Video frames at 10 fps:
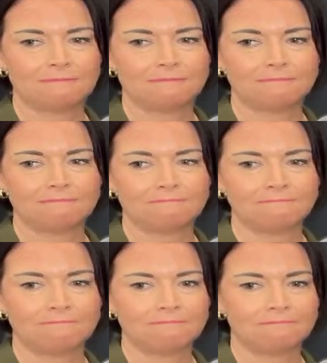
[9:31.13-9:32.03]

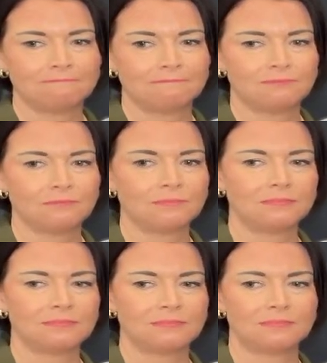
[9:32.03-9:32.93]

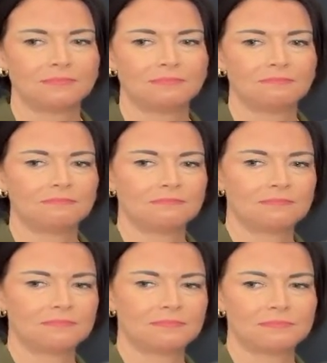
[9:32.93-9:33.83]

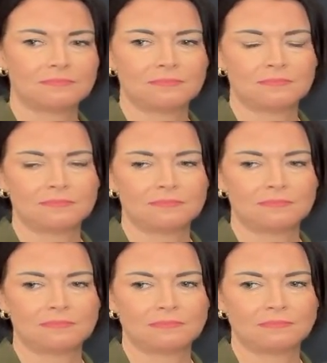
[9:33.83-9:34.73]

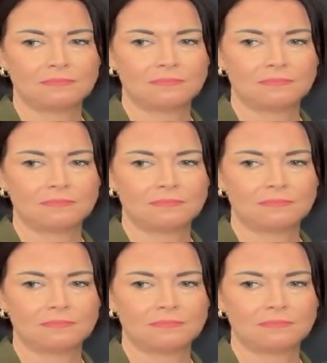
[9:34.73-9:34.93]
(silent)